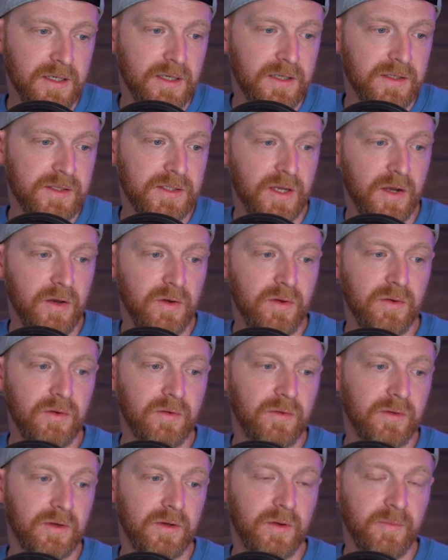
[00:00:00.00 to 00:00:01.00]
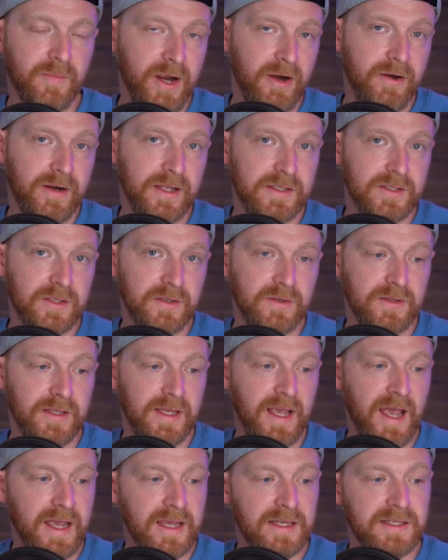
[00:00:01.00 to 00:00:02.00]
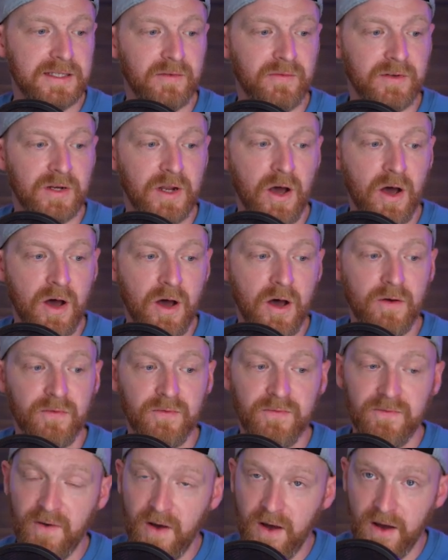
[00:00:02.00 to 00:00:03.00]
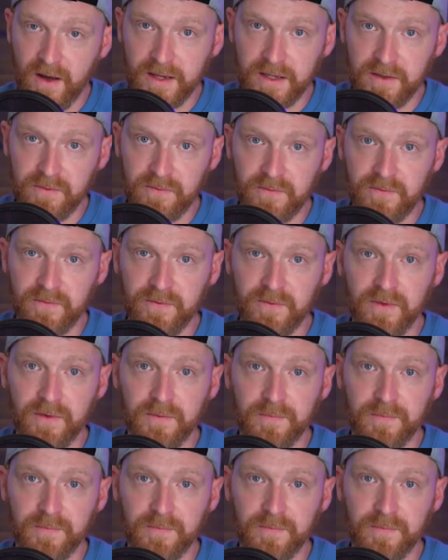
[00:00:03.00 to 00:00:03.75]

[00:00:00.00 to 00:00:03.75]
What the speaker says: So comparing it to the A7R5,